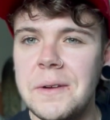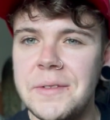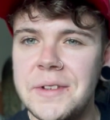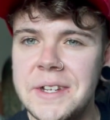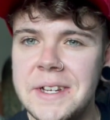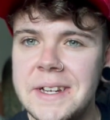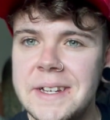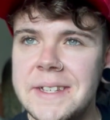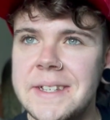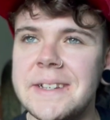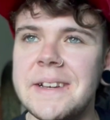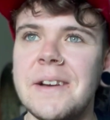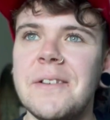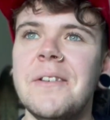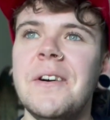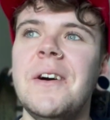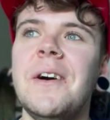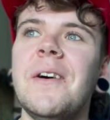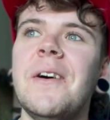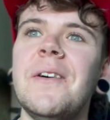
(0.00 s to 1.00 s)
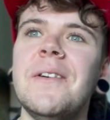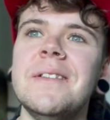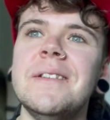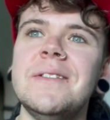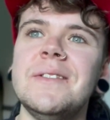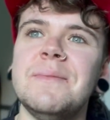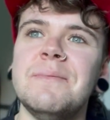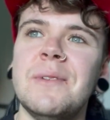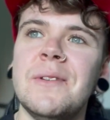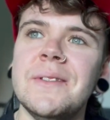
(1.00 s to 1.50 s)
years ago, all
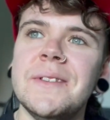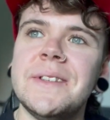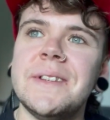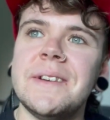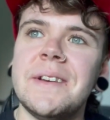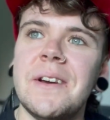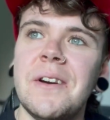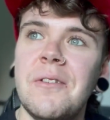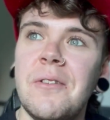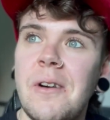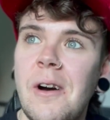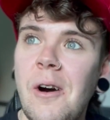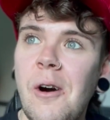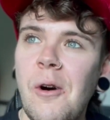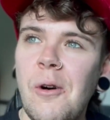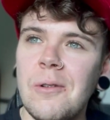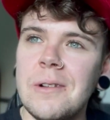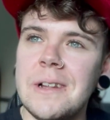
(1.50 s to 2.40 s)
those months ago, a whole